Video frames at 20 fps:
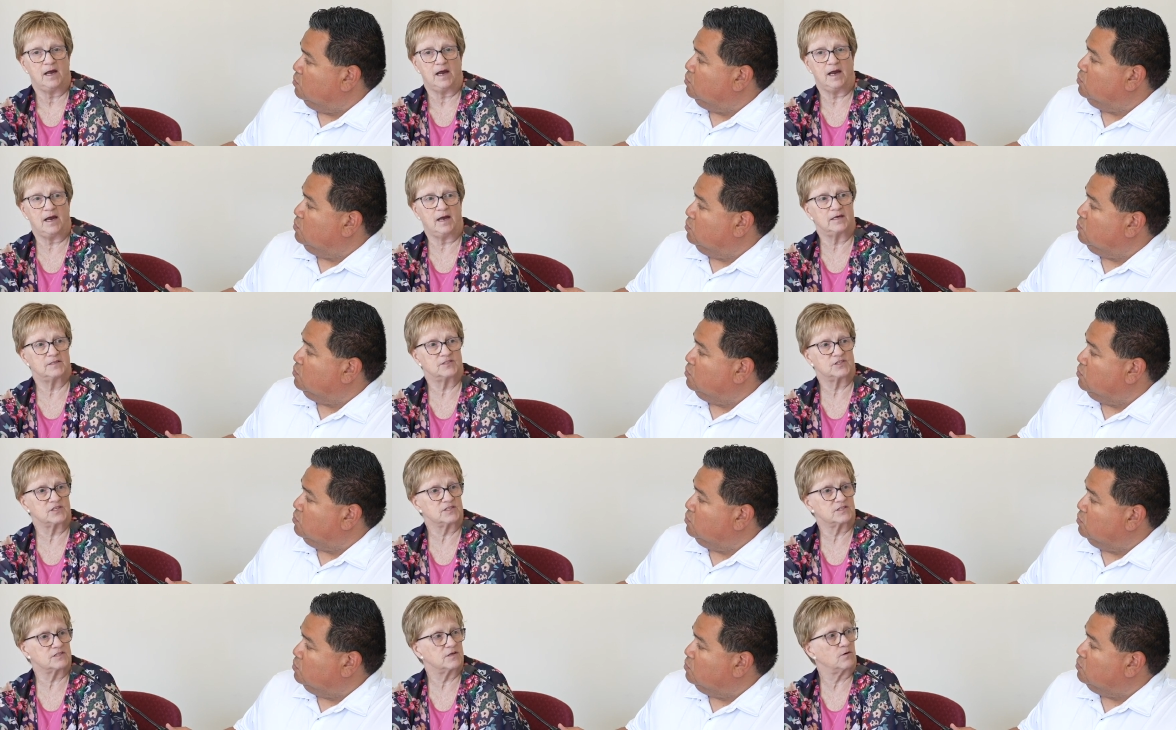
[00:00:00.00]
Speaker 1: And
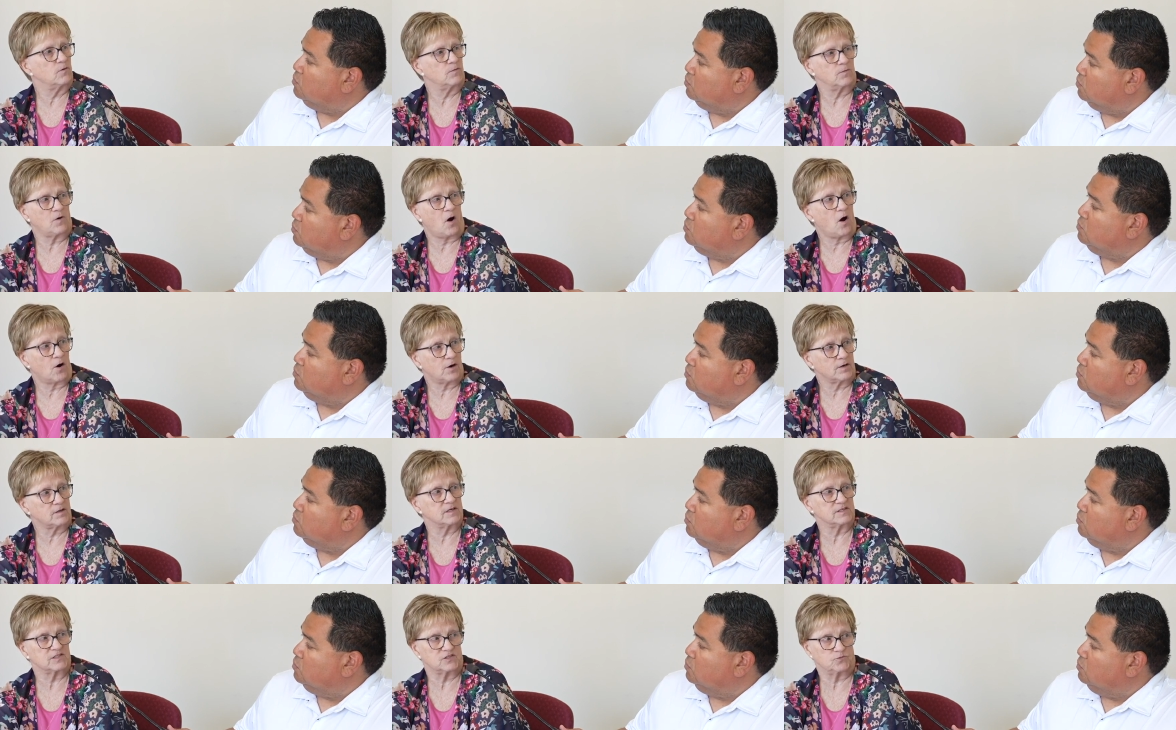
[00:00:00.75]
just the
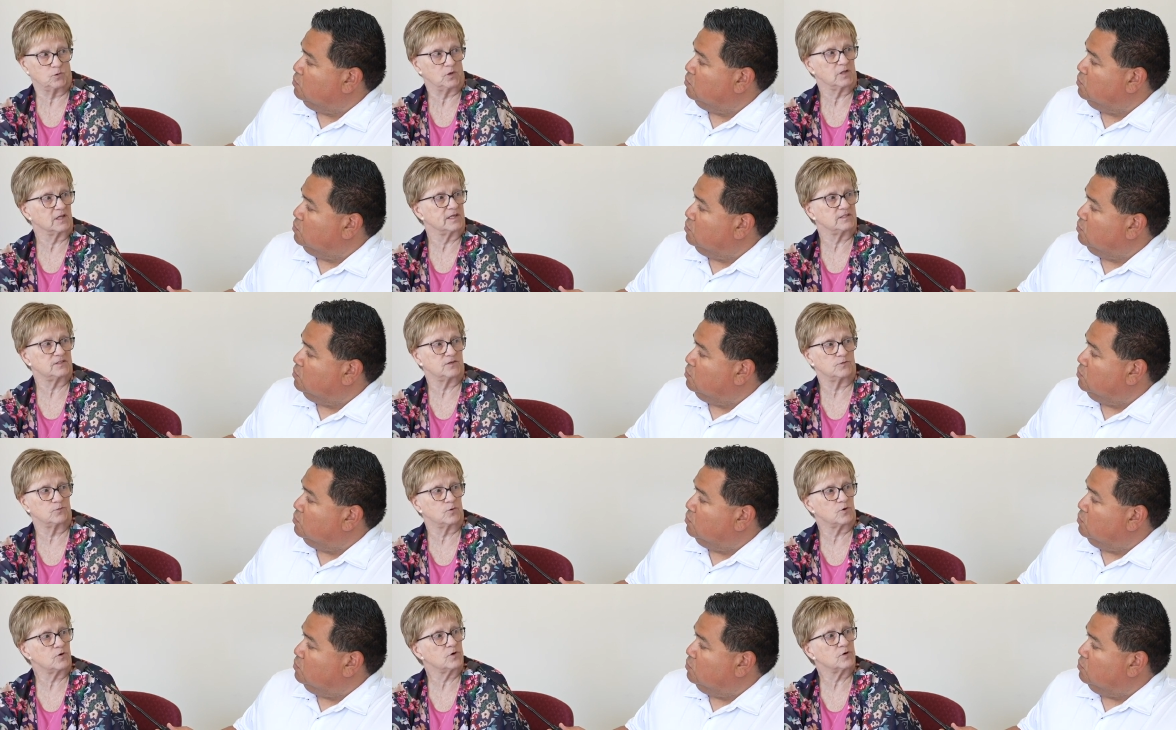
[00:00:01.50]
heart that's willing to
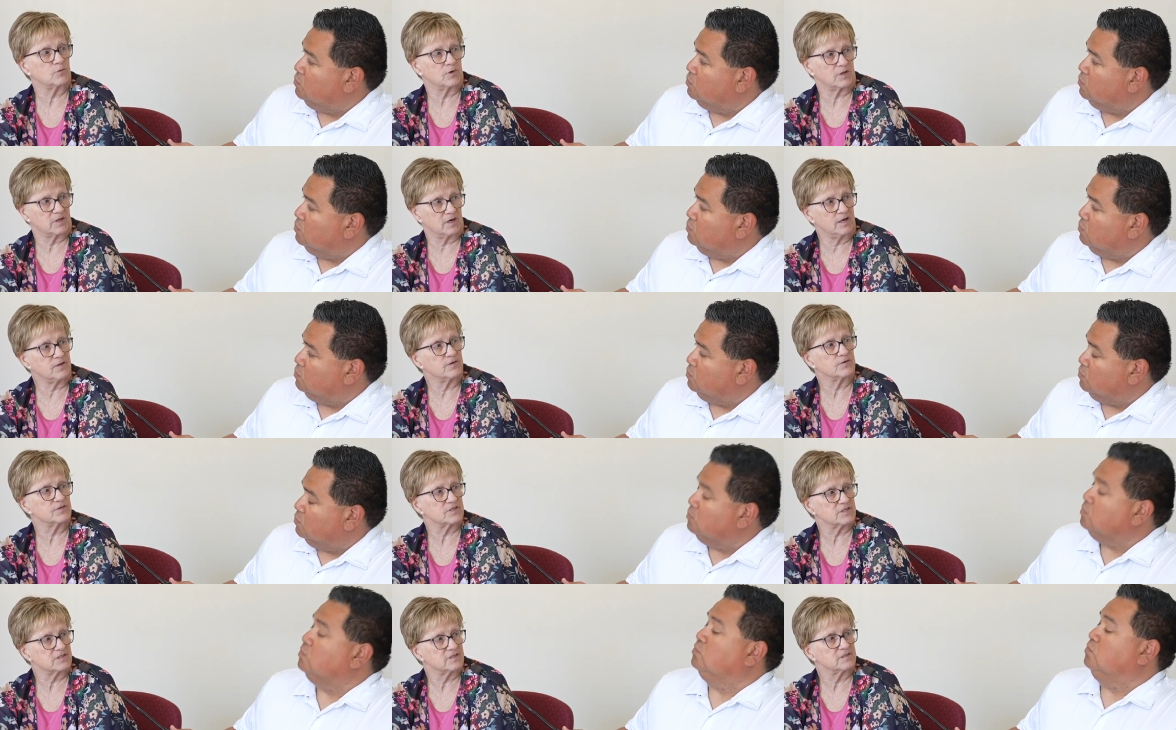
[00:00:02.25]
work with
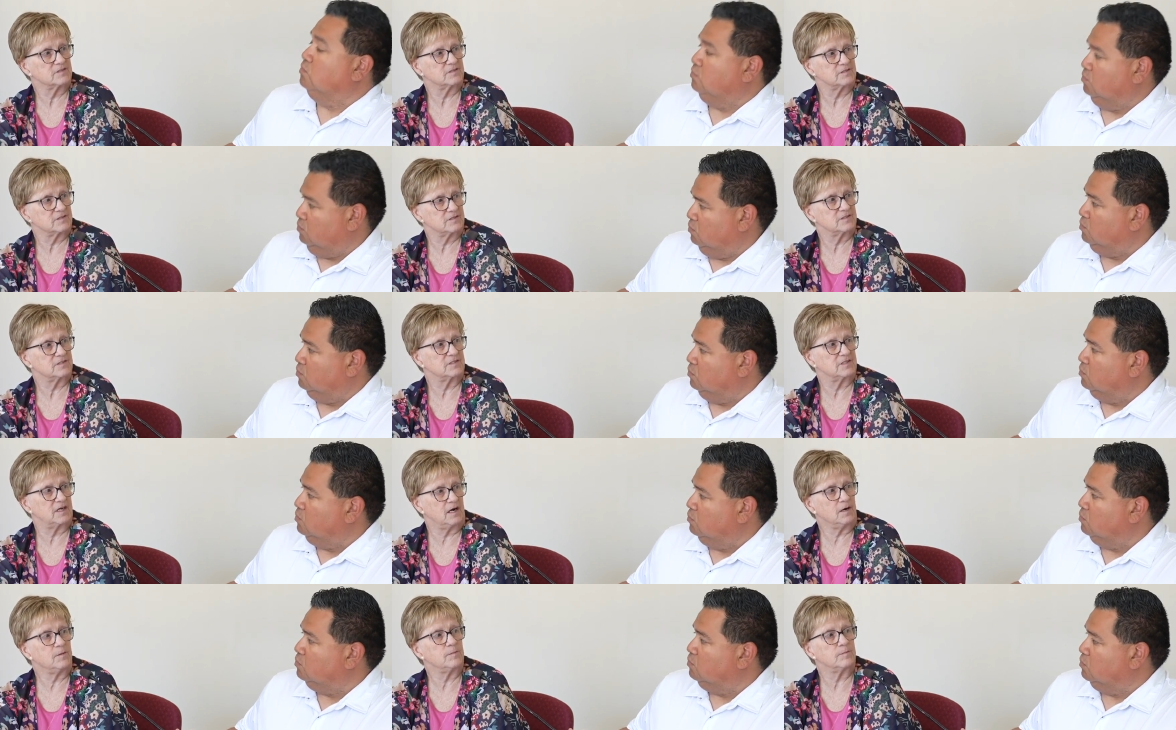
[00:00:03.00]
others.
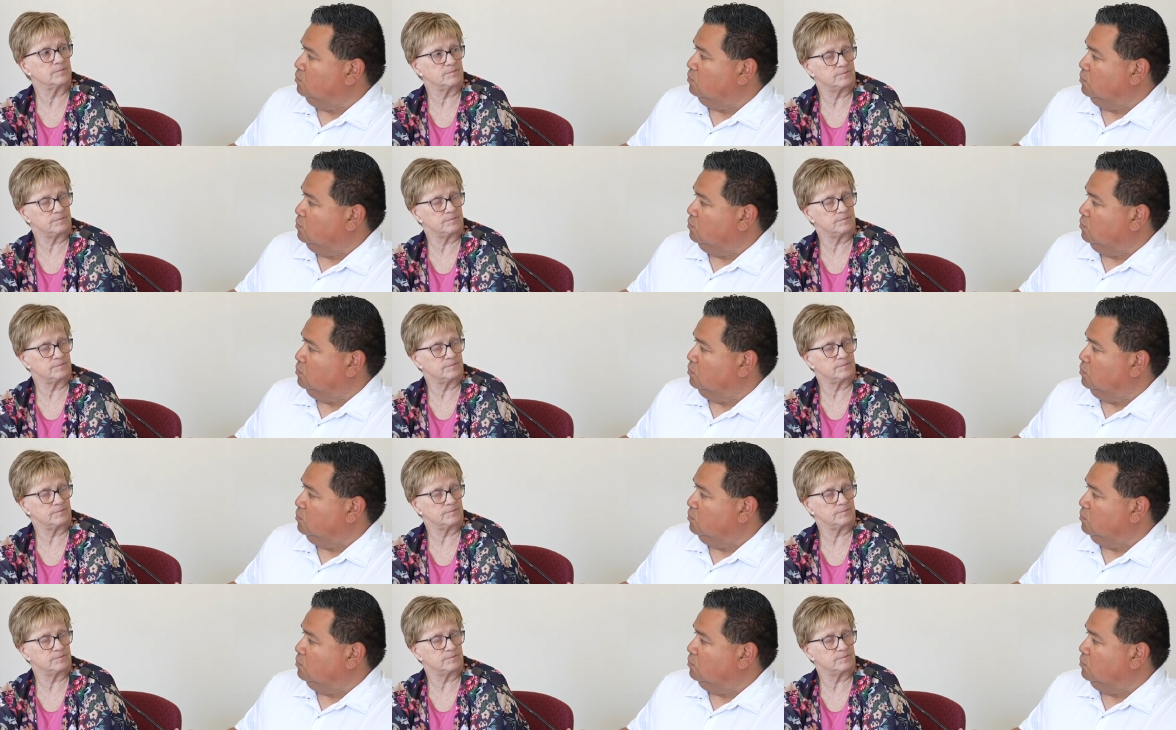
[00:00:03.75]
Yeah.